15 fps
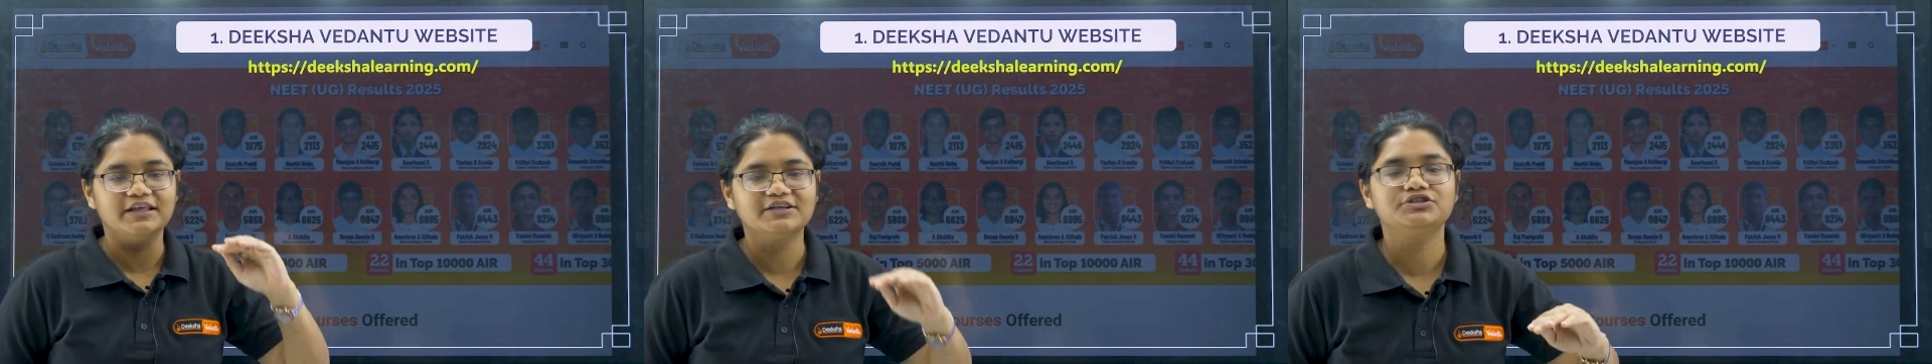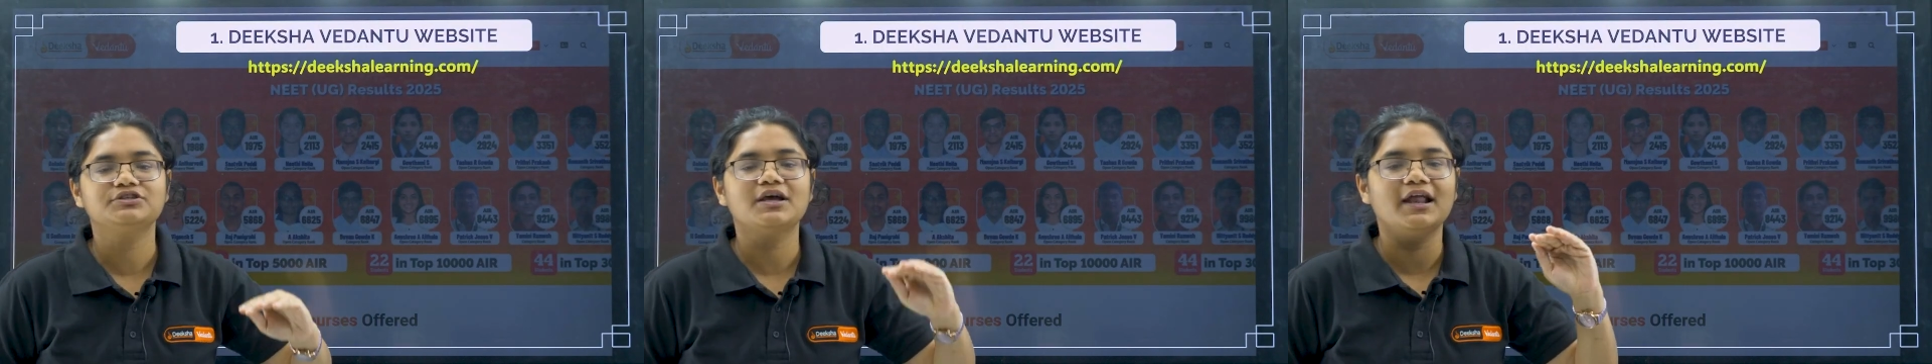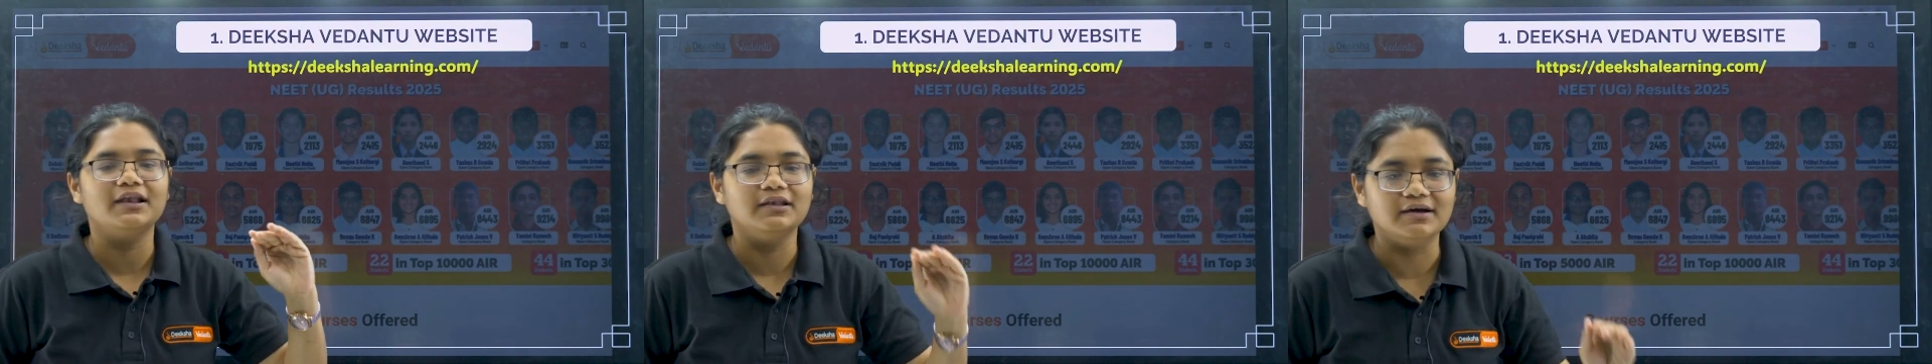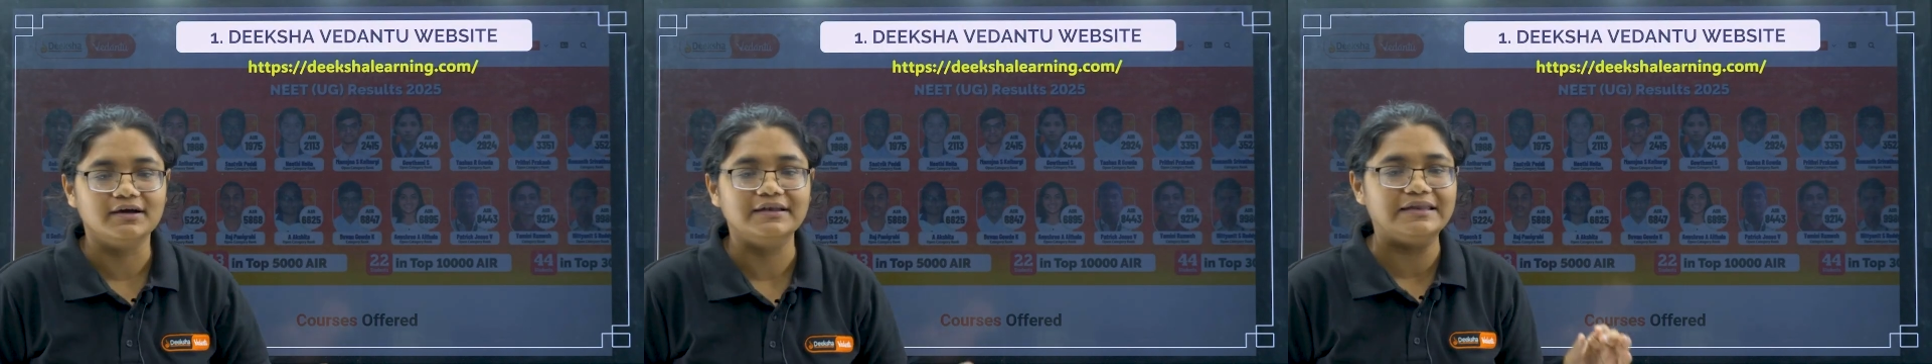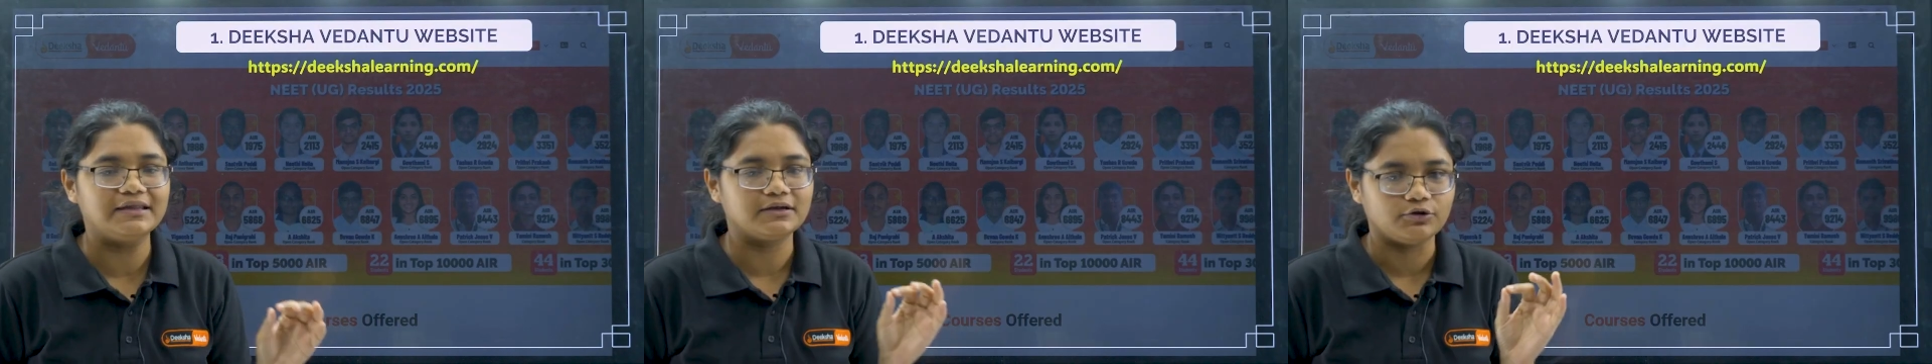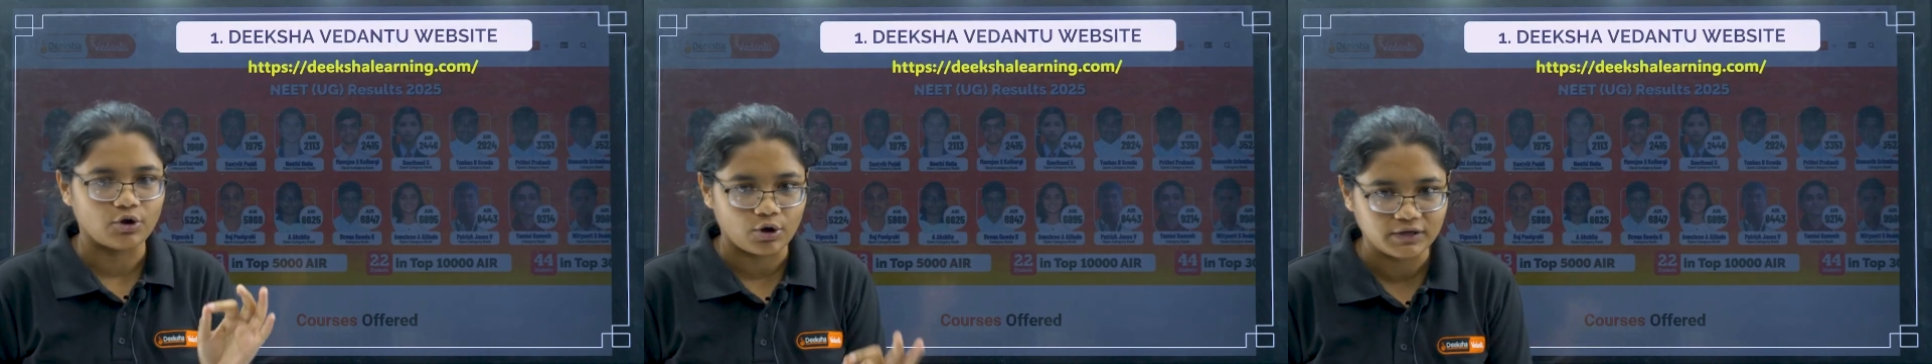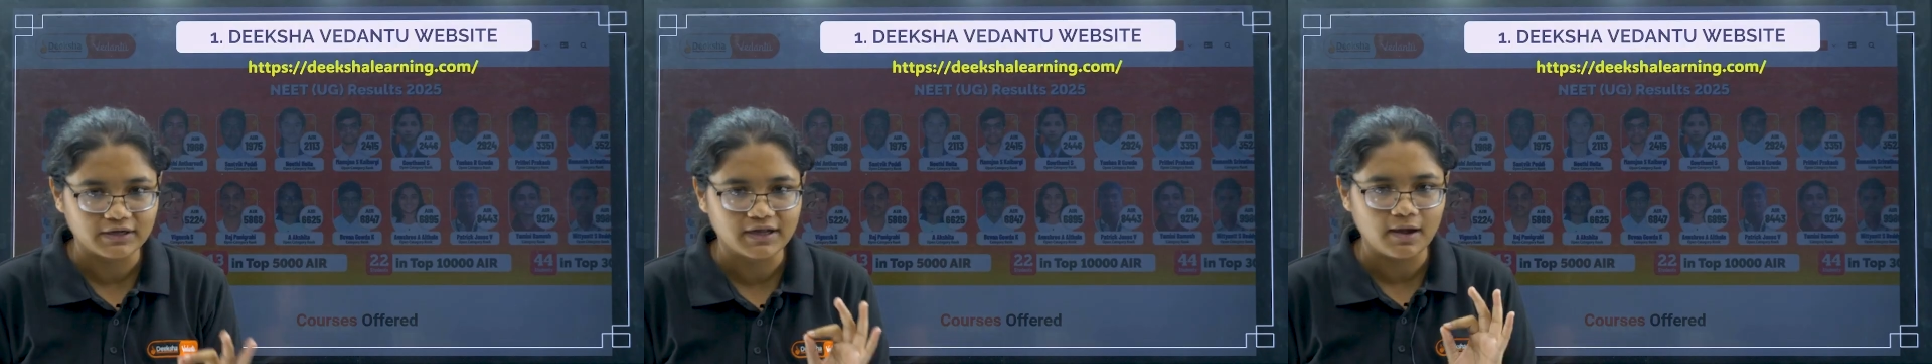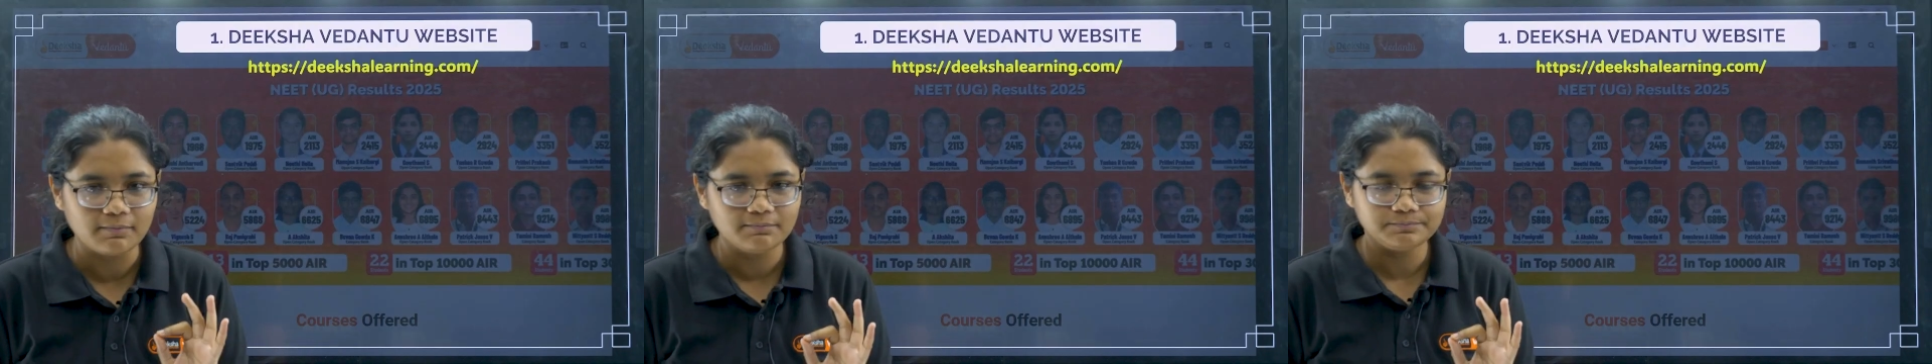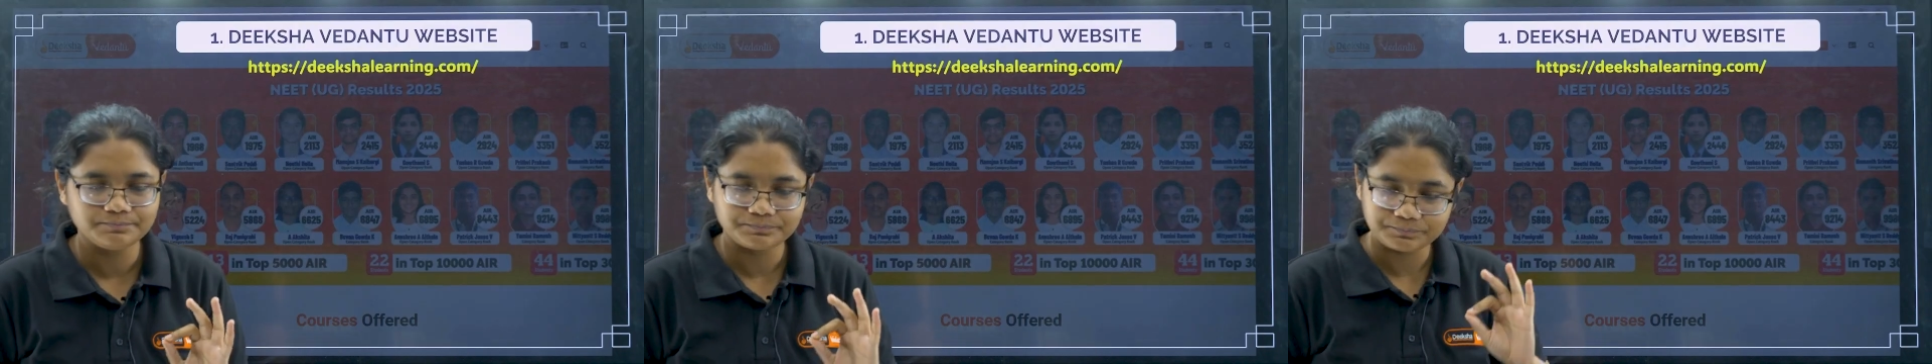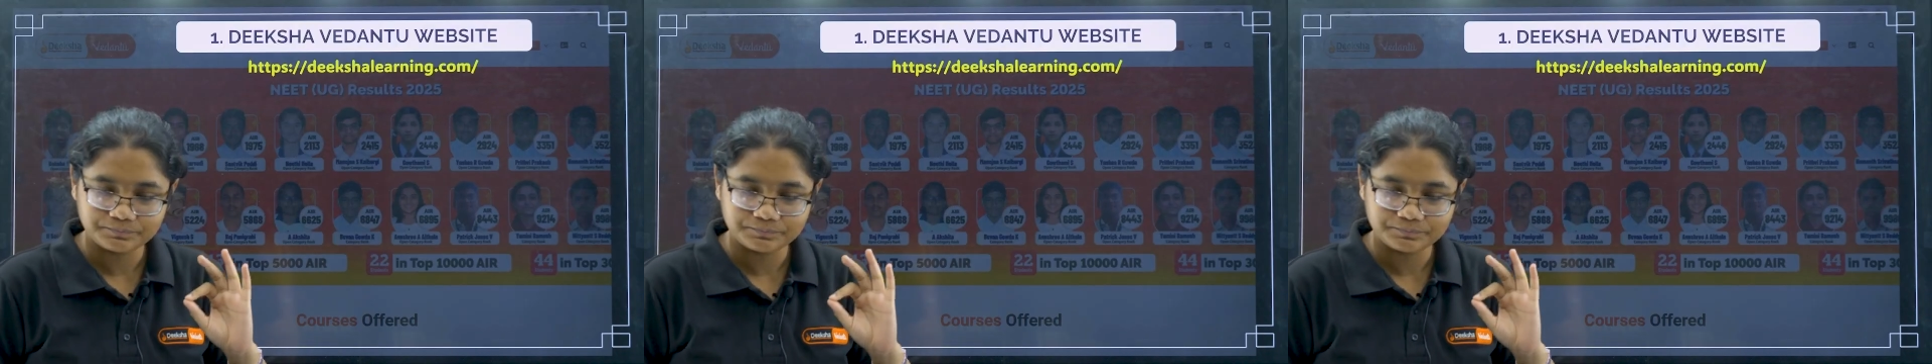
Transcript: deekshalearning.com